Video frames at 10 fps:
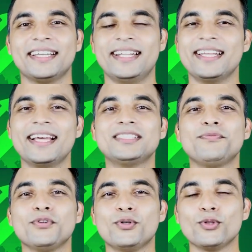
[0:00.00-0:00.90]
In case
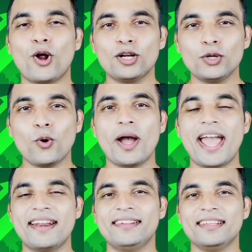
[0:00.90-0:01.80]
if you do not know
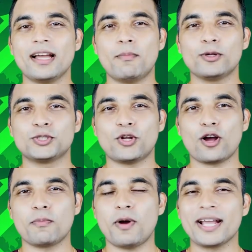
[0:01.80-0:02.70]
anything about
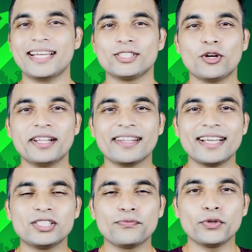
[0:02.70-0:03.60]
stock markets or in
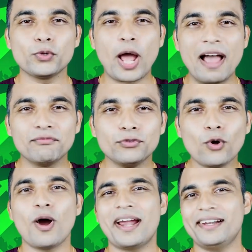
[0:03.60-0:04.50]
case if you have
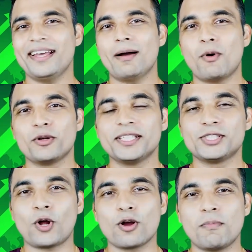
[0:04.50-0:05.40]
no idea about the
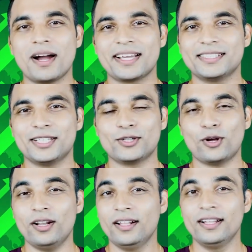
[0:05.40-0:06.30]
stock markets at
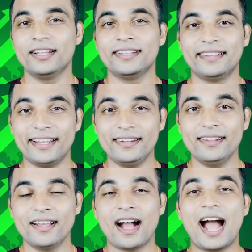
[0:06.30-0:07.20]
all,
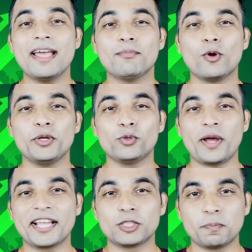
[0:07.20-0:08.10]
then I am going to
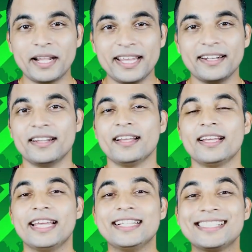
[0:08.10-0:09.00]
explain
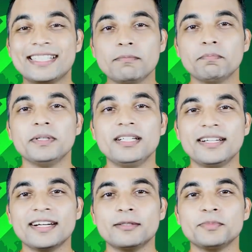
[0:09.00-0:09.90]
in simple
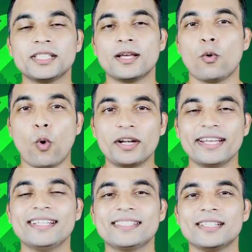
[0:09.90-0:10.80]
terms what
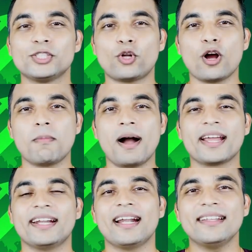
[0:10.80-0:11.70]
is a stock
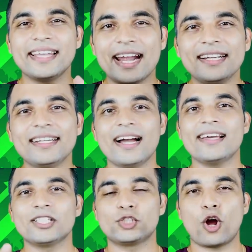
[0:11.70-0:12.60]
market and the
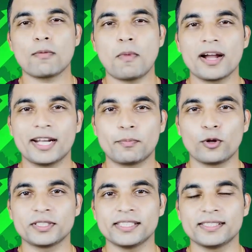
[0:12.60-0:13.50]
entire stock market
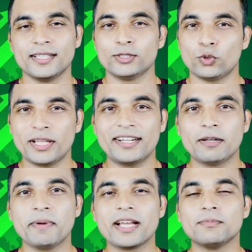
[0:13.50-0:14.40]
process so that
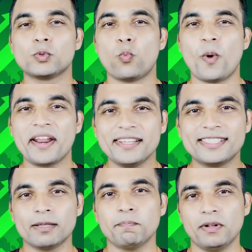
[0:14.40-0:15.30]
it becomes very
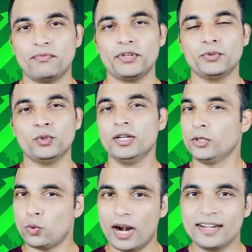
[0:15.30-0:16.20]
simple for you
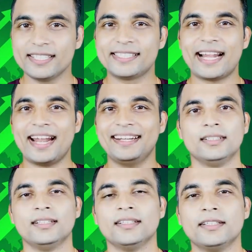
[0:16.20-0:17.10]
to understand.
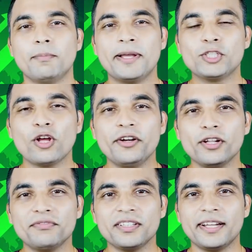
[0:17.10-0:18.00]
The majority
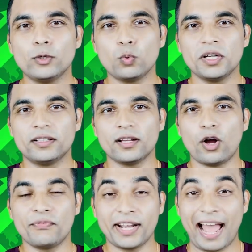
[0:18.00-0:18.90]
of the net worth
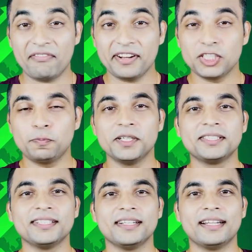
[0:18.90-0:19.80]
of an average
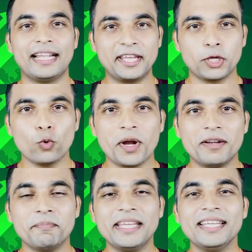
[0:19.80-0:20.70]
person like you
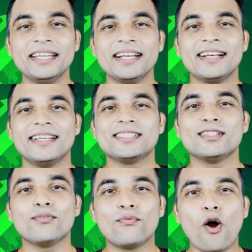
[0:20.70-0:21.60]
and me is in
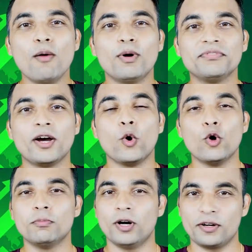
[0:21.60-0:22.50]
the form of the
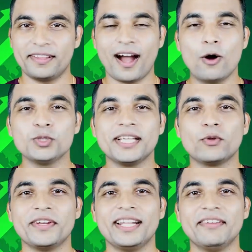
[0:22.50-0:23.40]
home or the house
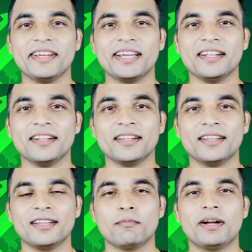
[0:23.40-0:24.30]
that we are living in.
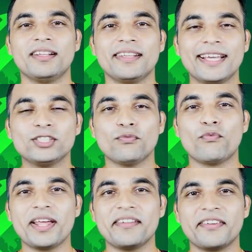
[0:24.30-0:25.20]
But in case of
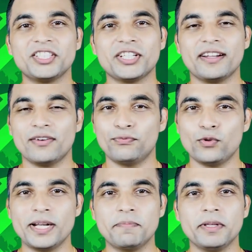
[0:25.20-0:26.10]
very rich and
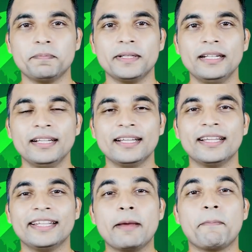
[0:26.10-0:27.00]
affluent people,
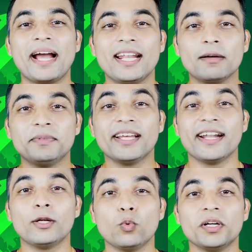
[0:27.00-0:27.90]
they pile up their
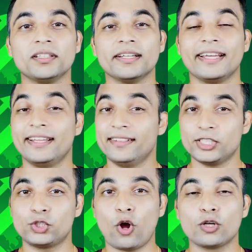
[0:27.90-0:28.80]
net worth in the
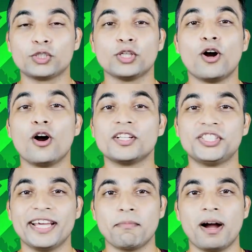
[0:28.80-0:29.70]
stocks or
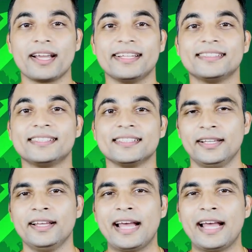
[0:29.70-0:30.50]
share markets.